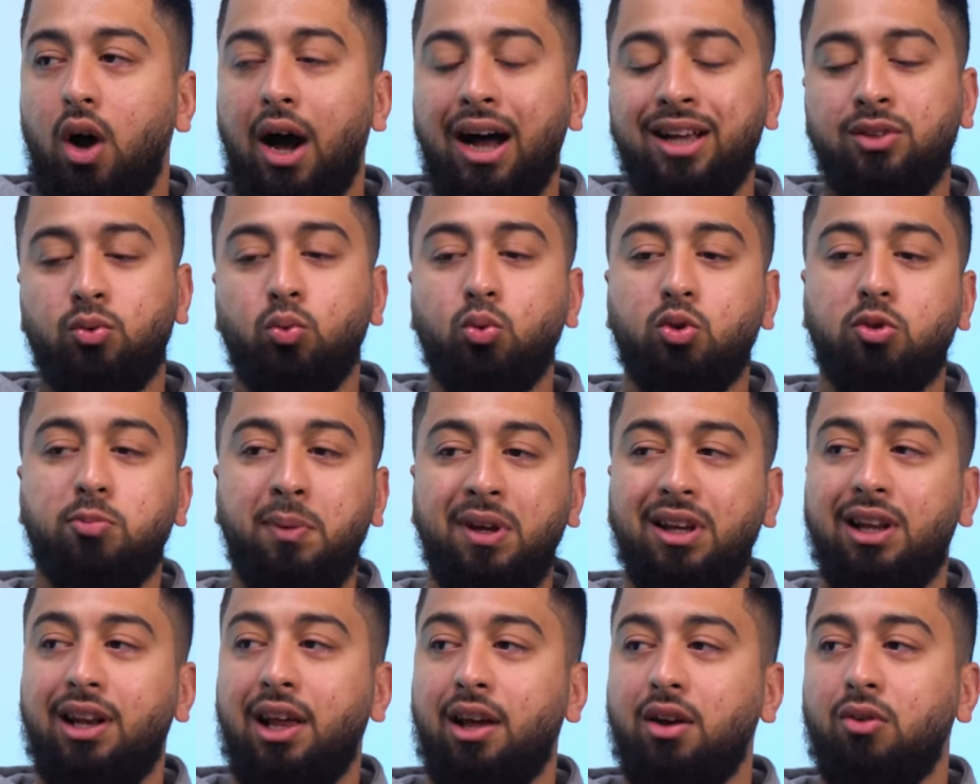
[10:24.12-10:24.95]
as we'll
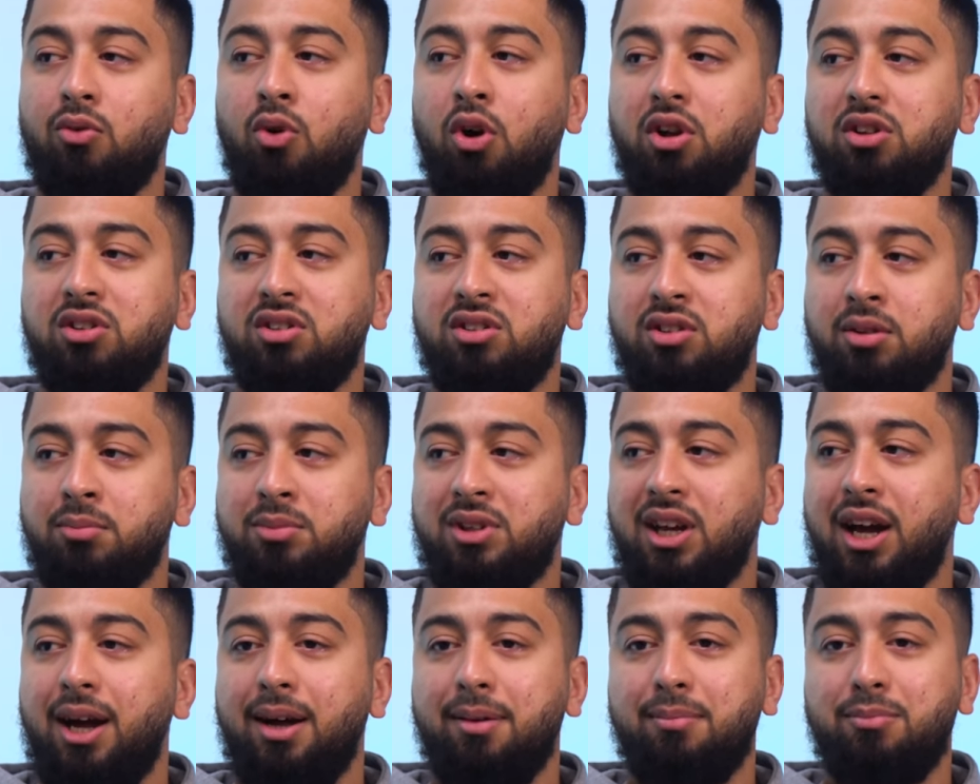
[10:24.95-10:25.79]
speak later on,
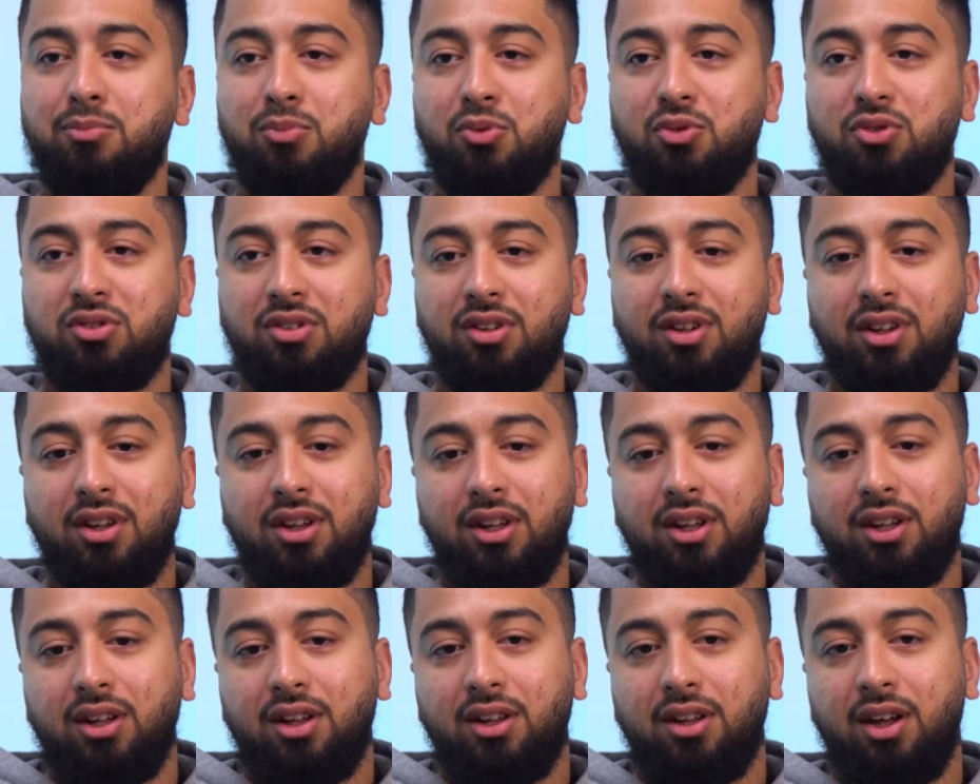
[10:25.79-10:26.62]
sometimes,
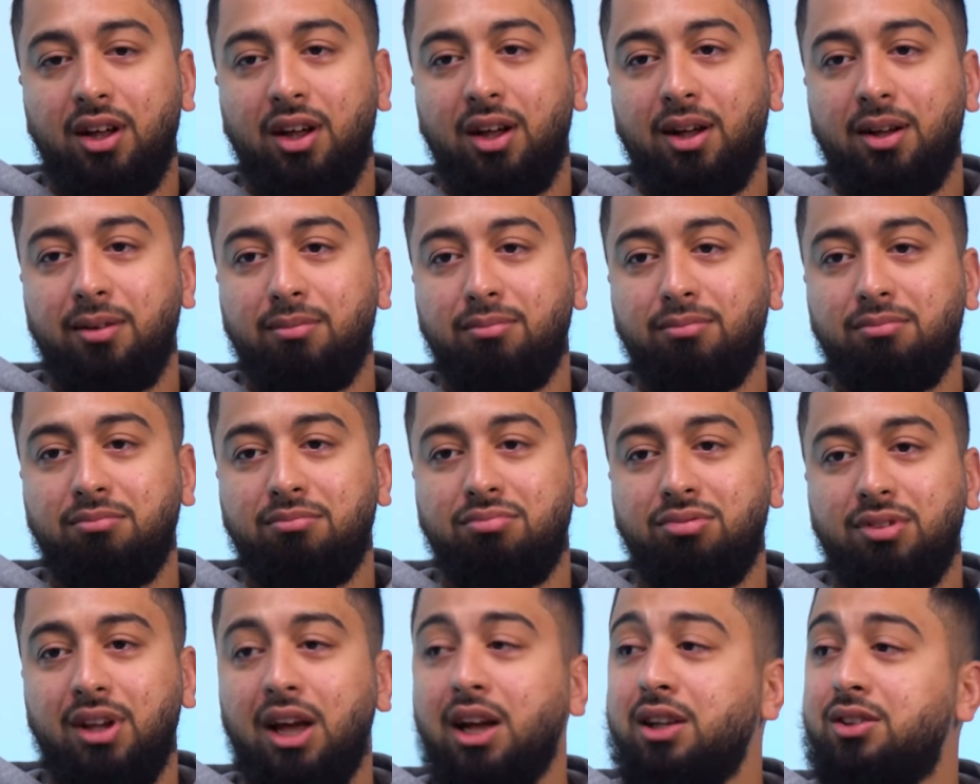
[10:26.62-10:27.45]
um,
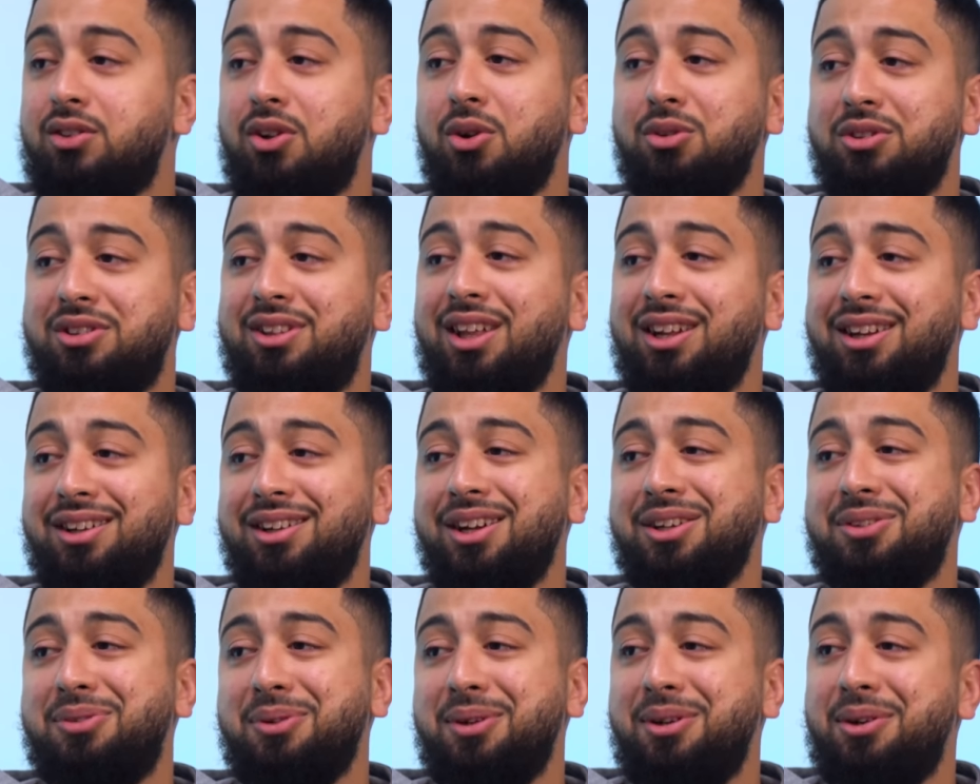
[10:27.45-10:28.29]
yeah, slow and steady
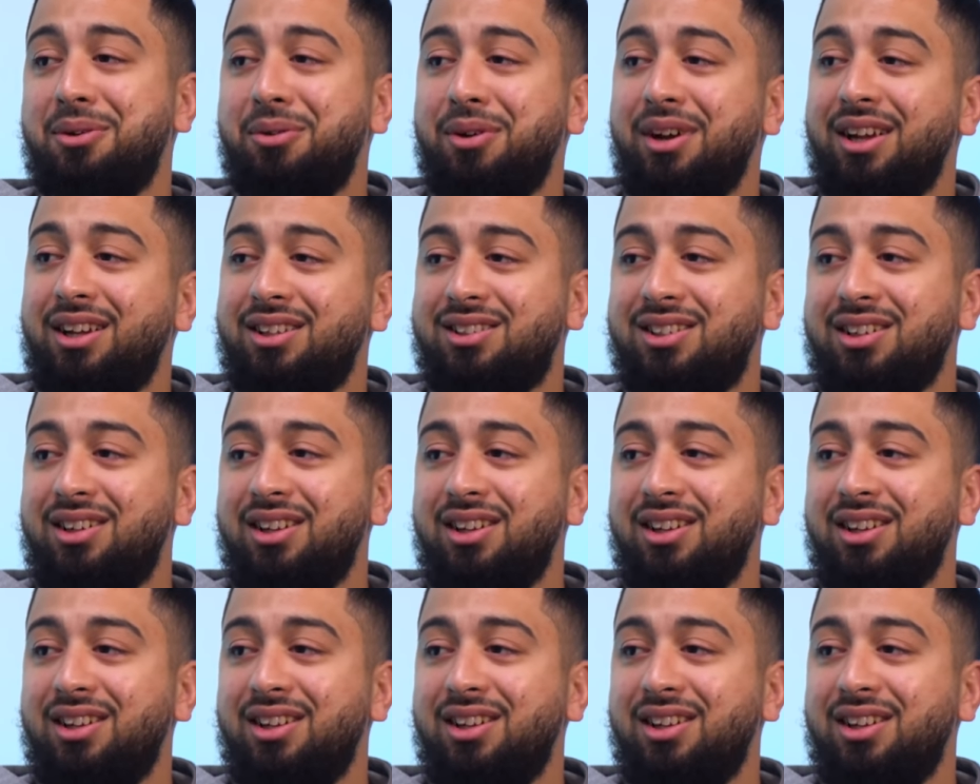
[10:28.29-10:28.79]
does with the race.